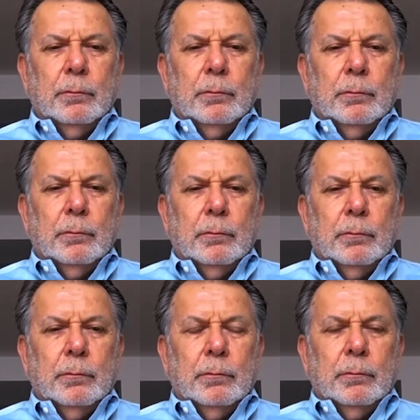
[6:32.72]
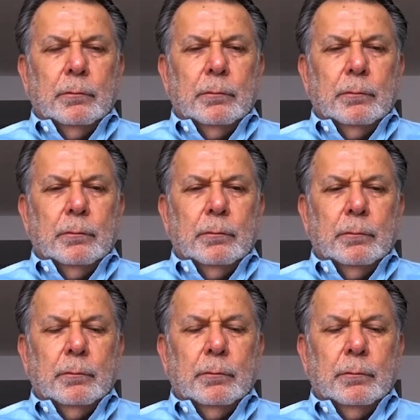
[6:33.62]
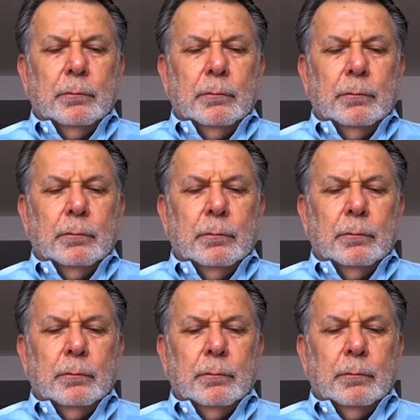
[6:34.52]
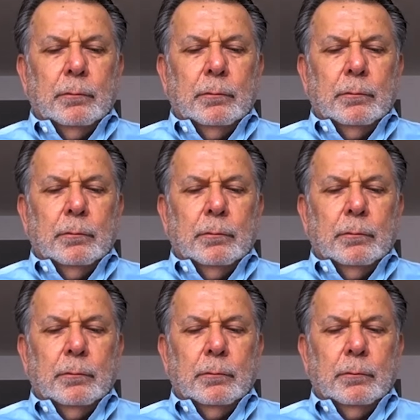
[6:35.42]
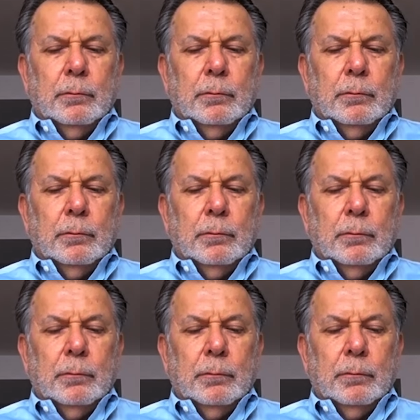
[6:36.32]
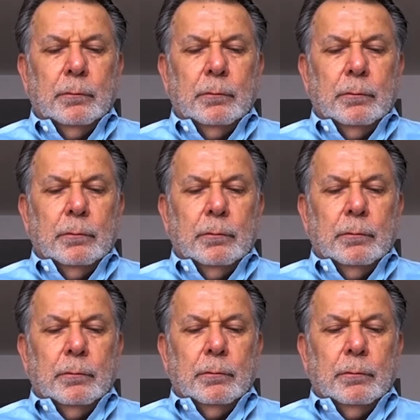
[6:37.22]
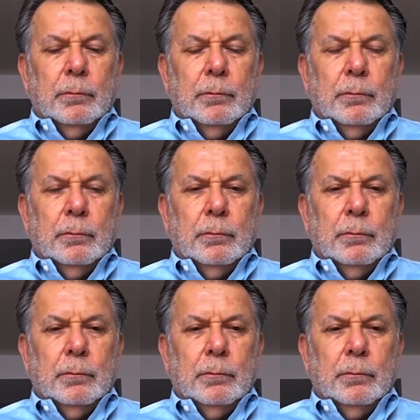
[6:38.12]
[no speech]